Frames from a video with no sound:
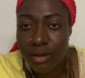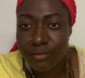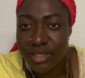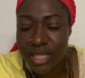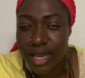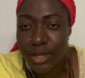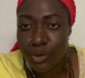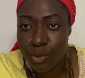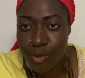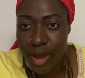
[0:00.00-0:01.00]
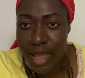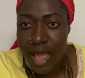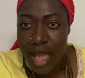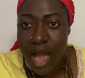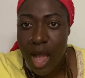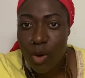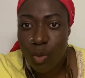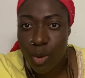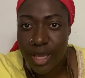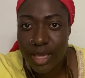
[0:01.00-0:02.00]
visa in Dubai. How
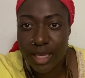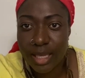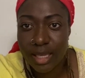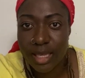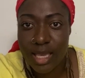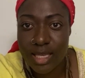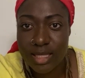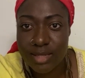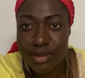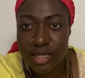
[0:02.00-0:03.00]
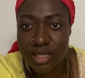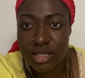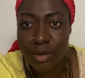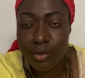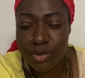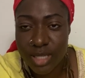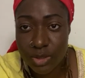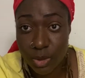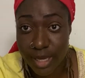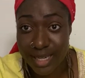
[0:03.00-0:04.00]
quick is the registration process
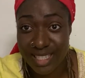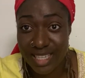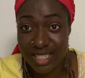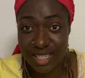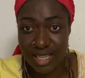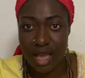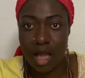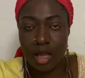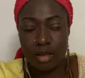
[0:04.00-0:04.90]
to get DHA?